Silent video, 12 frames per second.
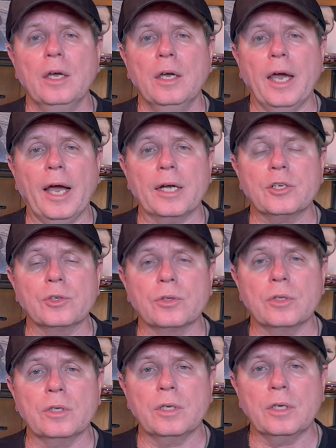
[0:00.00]

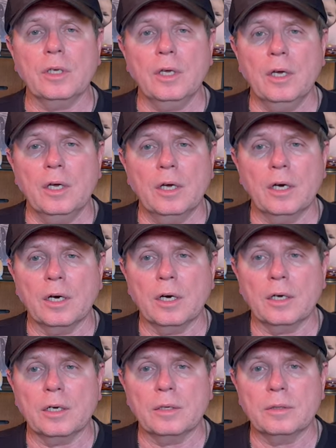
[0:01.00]
actually
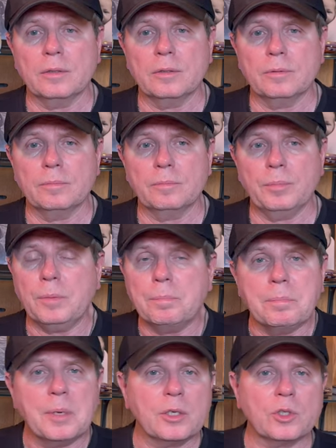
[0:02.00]
be
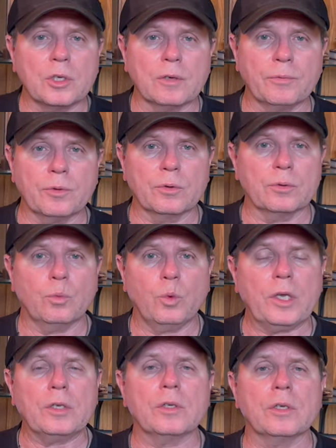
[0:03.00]
missing for
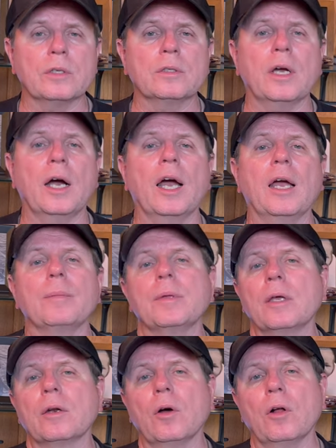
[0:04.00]
weeks at a time,
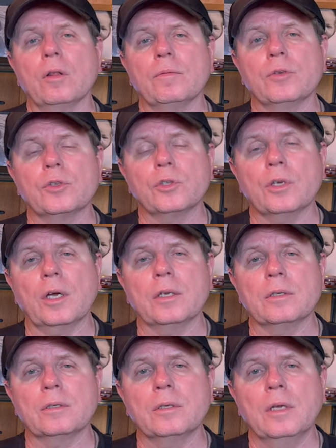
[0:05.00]
and then all of a
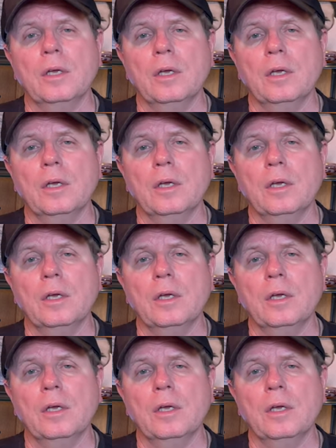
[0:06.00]
sudden